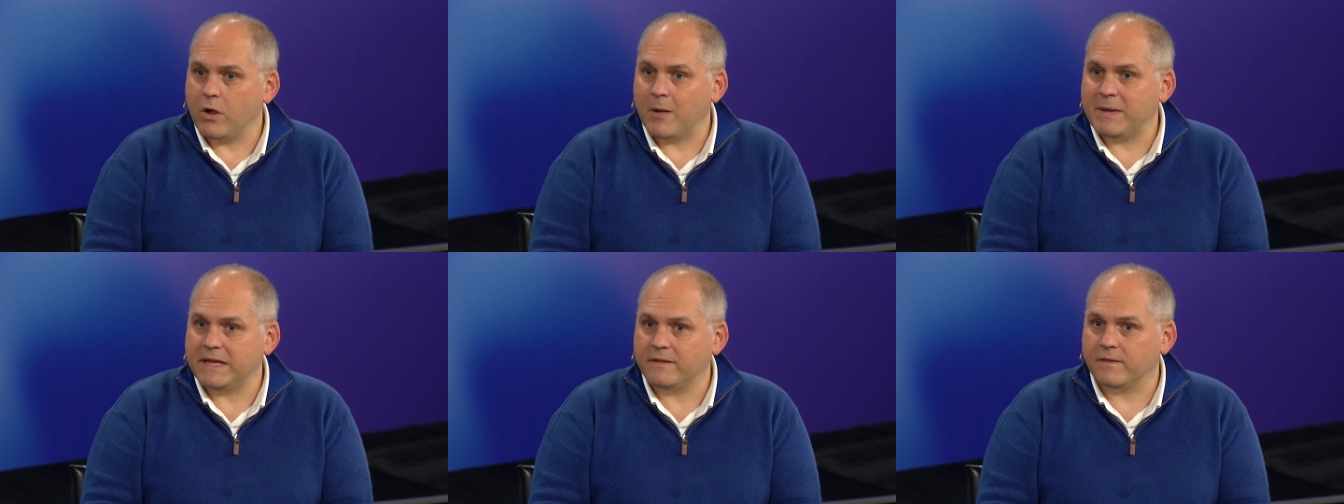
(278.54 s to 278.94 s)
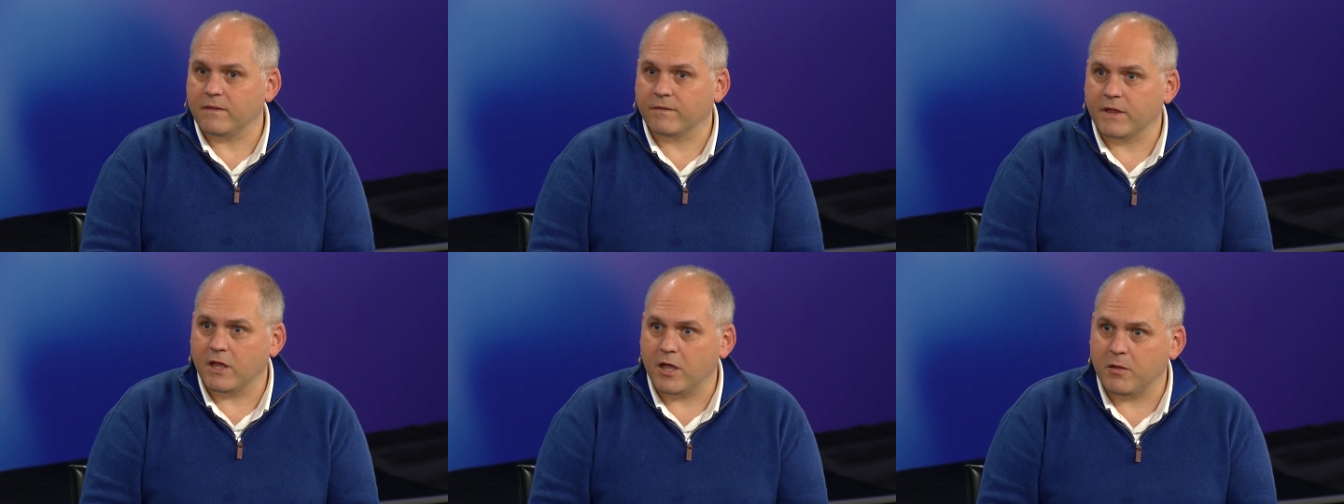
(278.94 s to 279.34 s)
I mean,
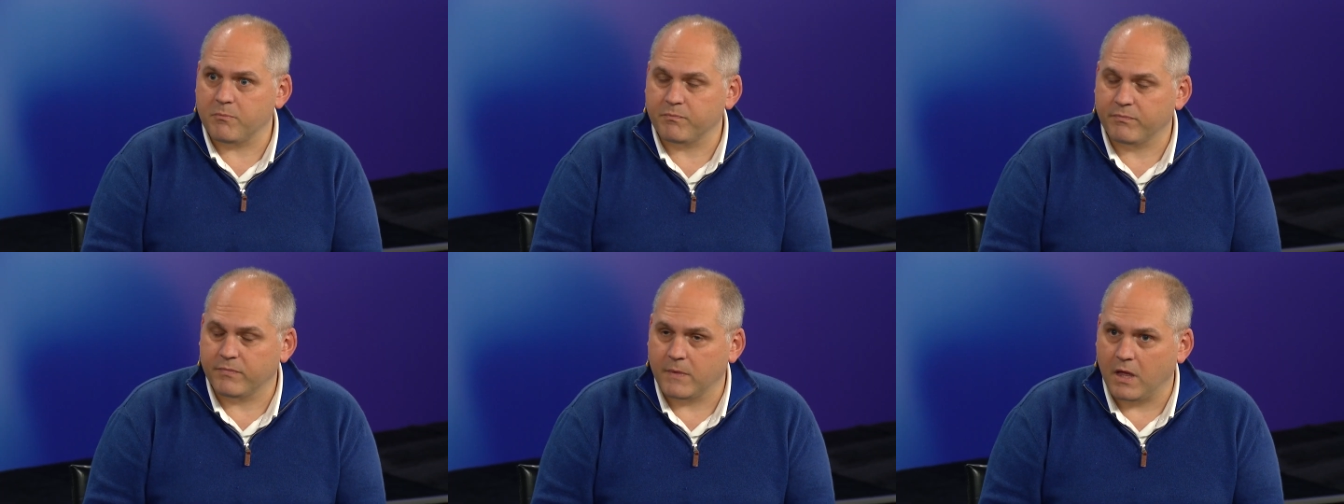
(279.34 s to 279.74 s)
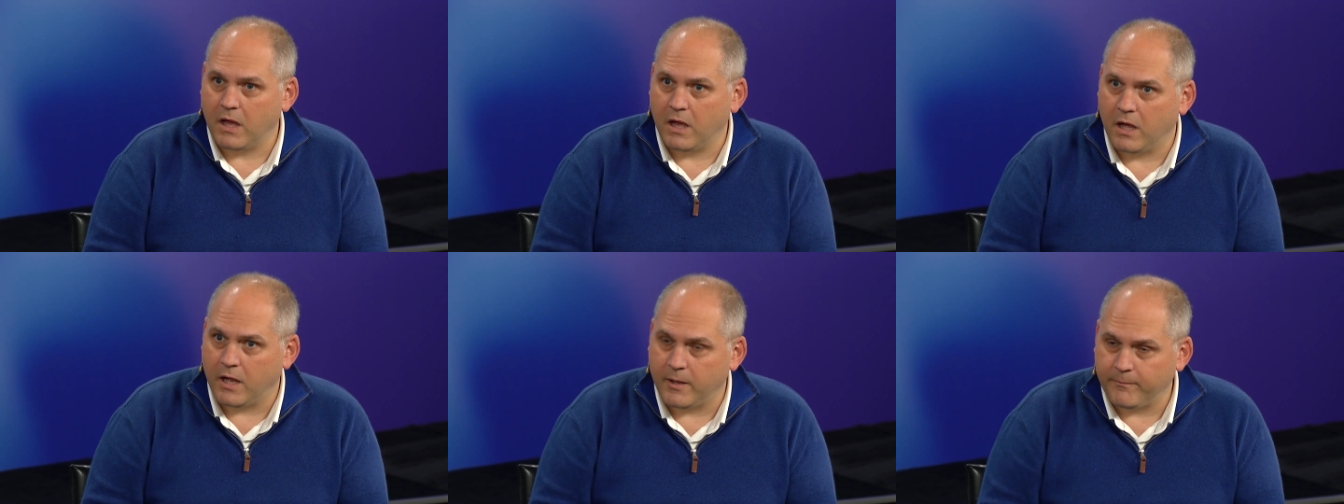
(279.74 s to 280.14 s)
the
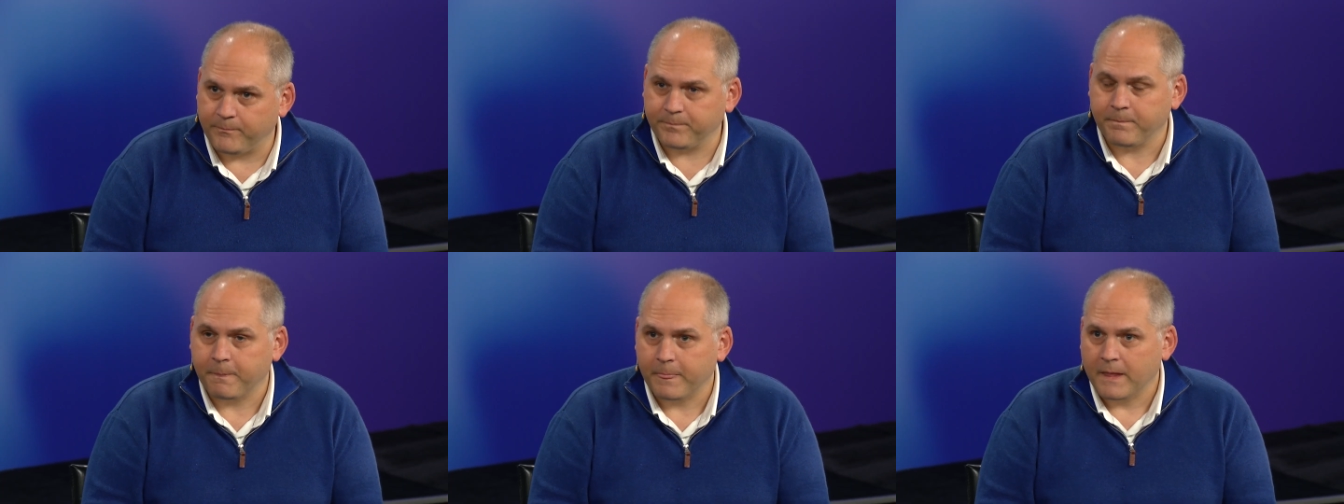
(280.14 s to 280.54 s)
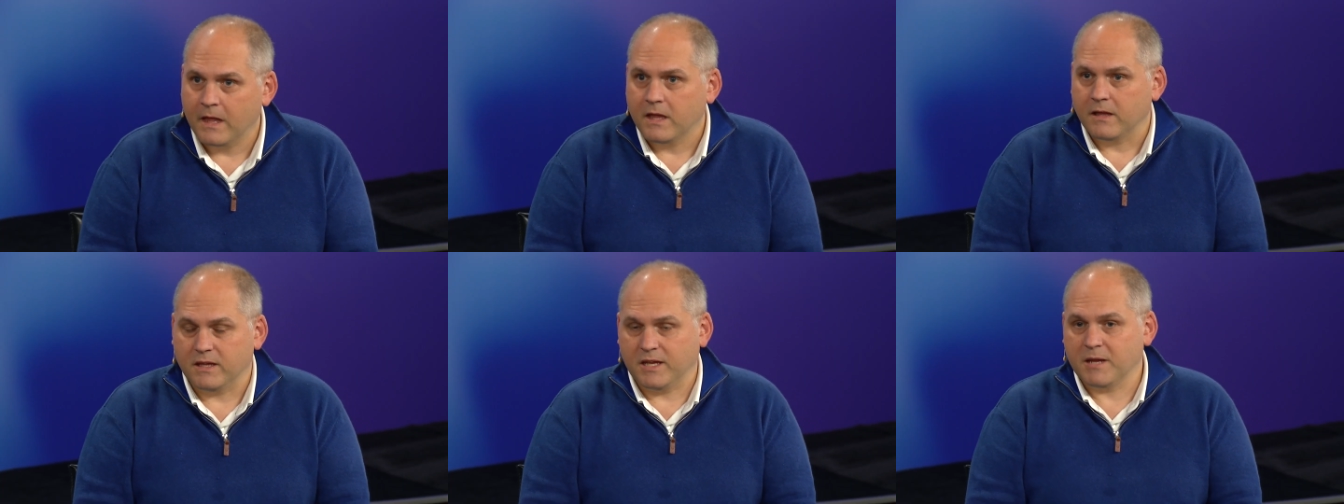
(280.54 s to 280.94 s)
um,
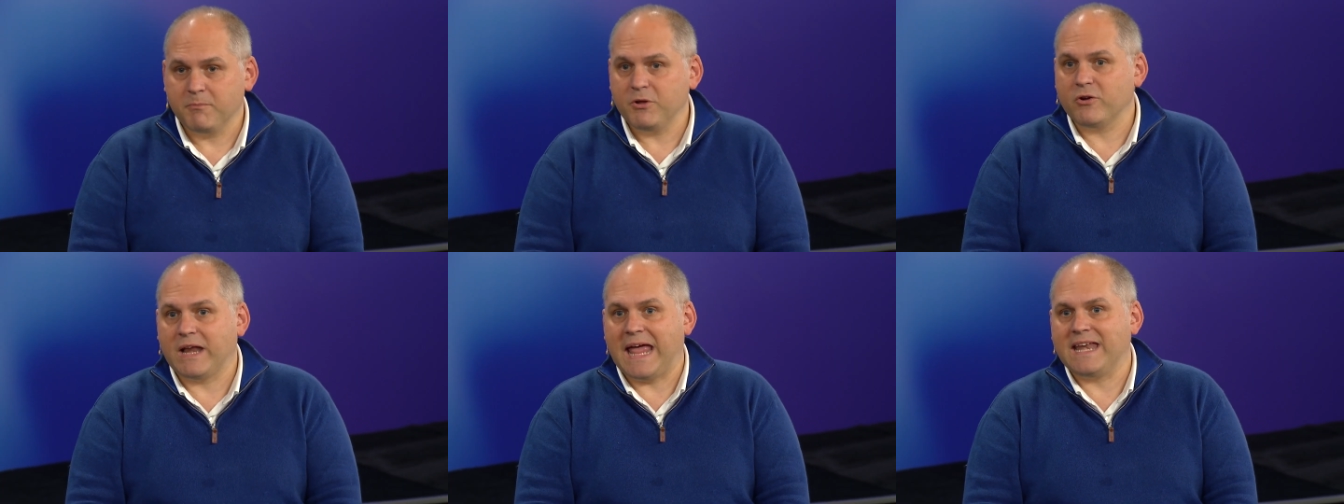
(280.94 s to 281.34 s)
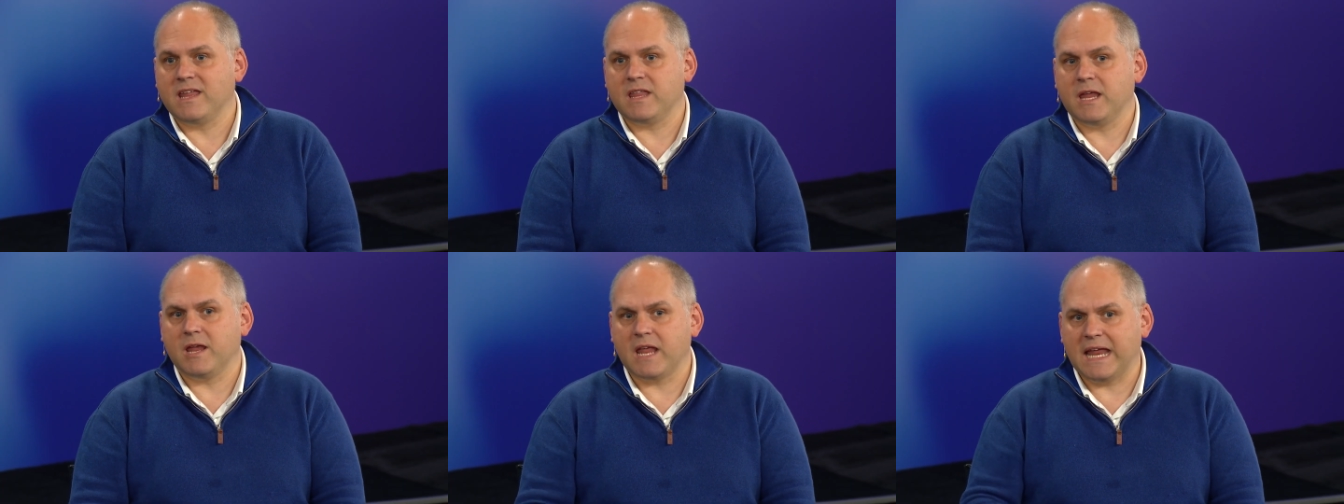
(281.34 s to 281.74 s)
you can build any
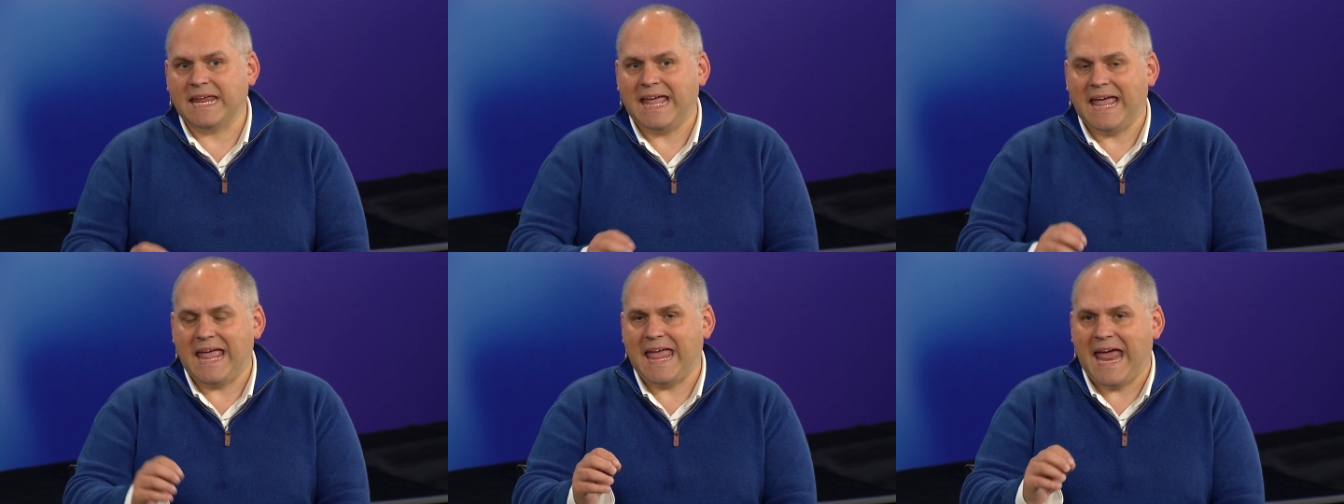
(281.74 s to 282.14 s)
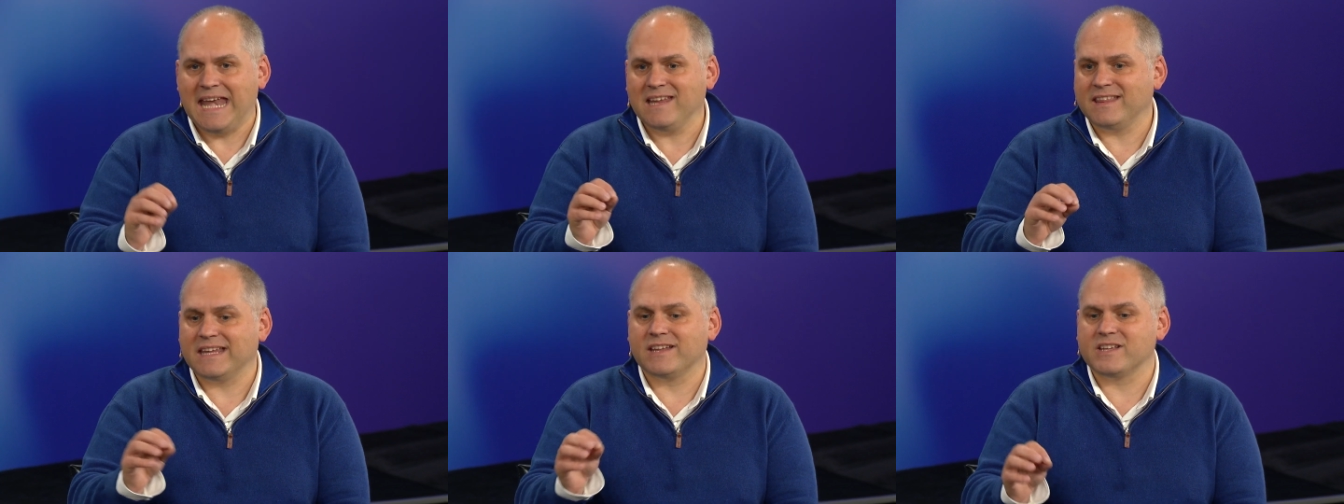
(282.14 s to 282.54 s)
get
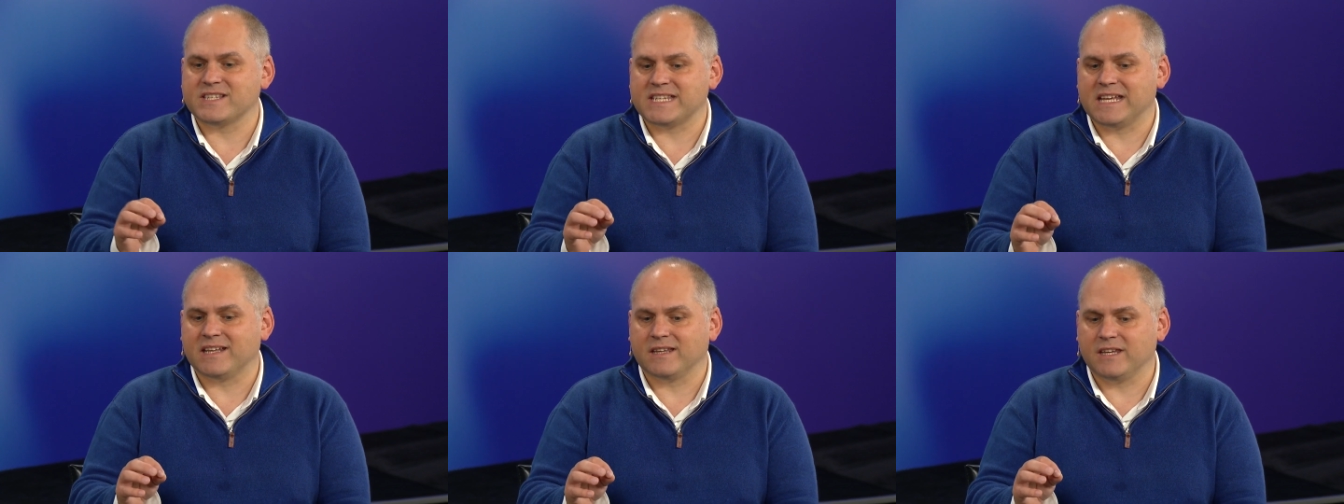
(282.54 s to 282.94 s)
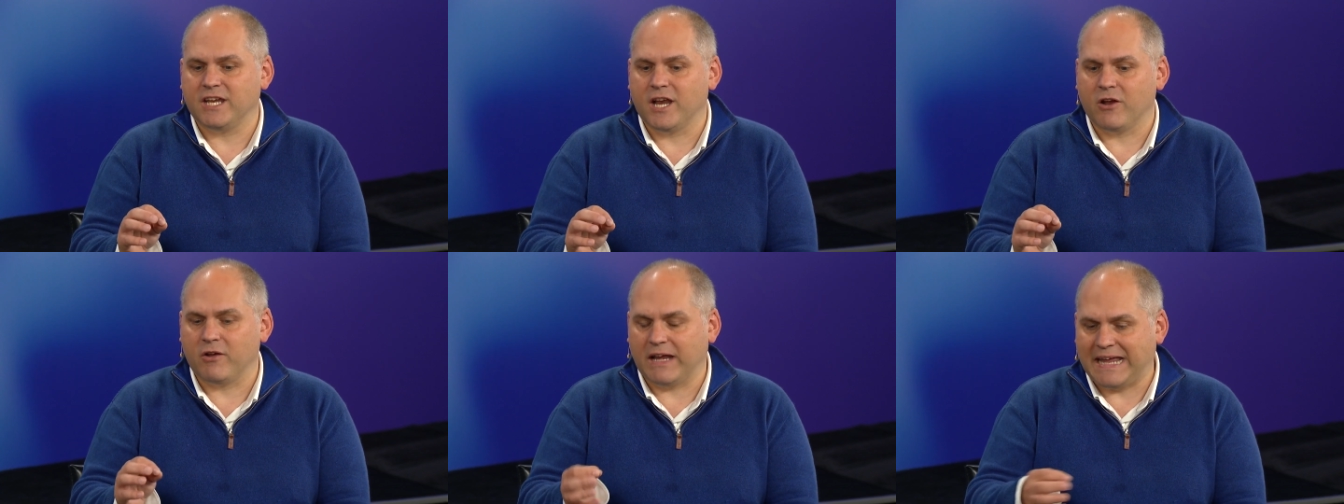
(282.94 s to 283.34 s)
anything that's in you
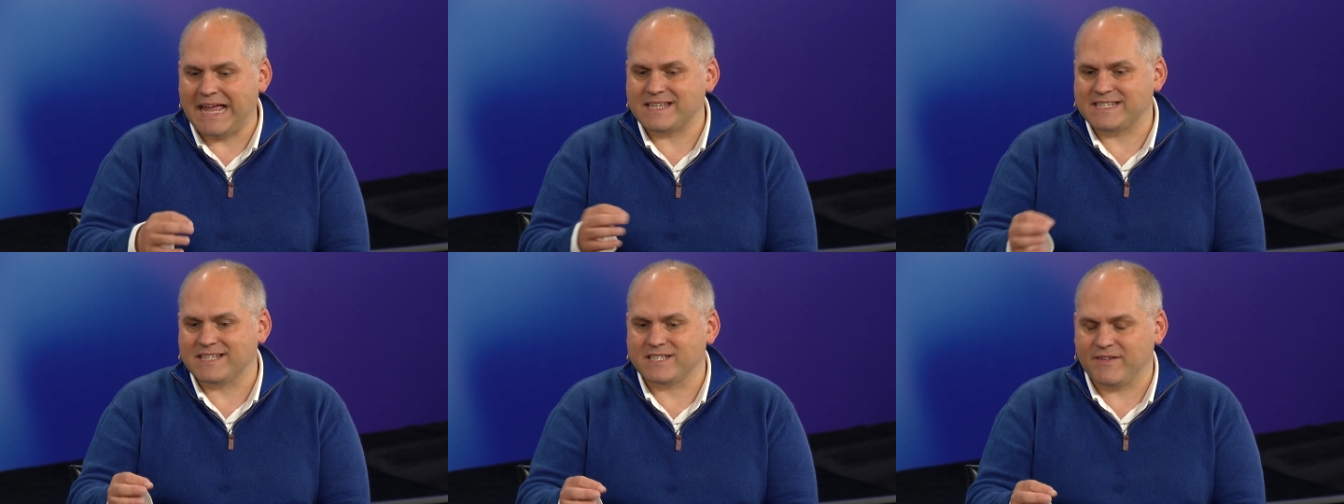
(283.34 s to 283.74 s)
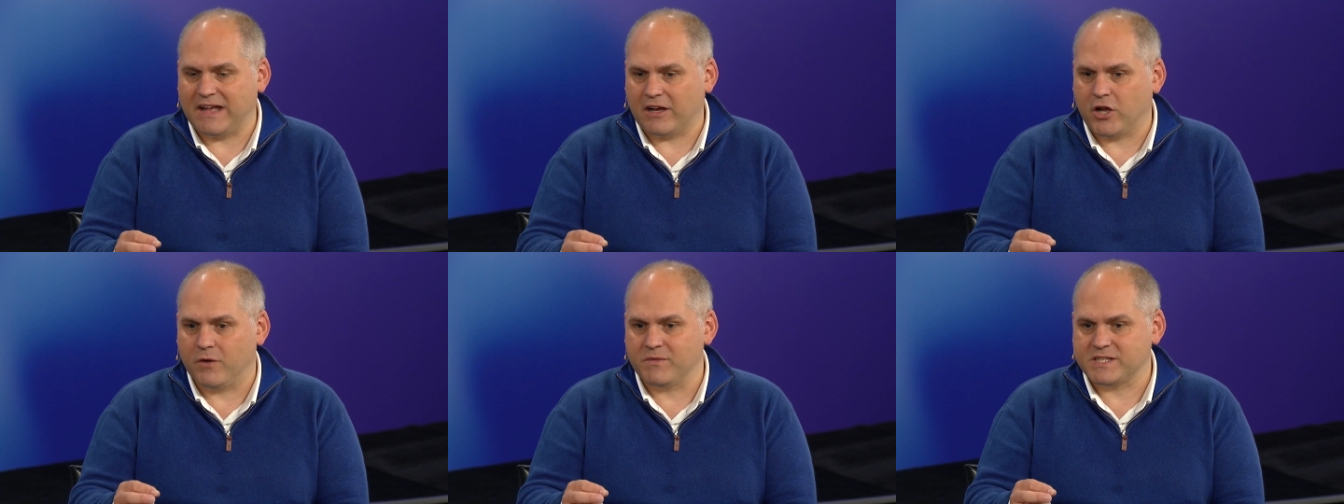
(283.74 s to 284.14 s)
know gets into that
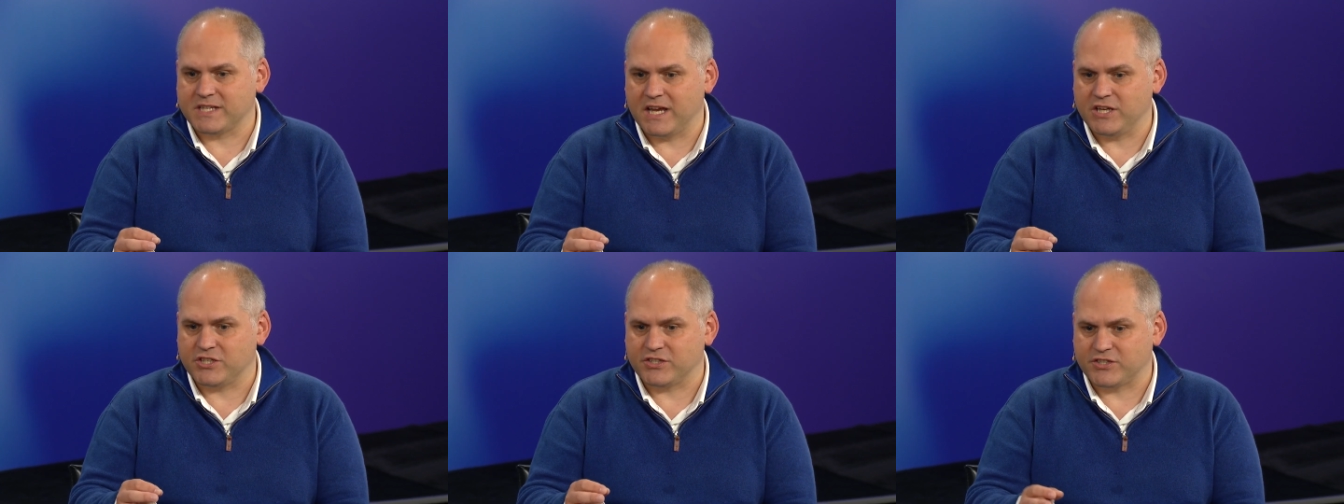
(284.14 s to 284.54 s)
conversation.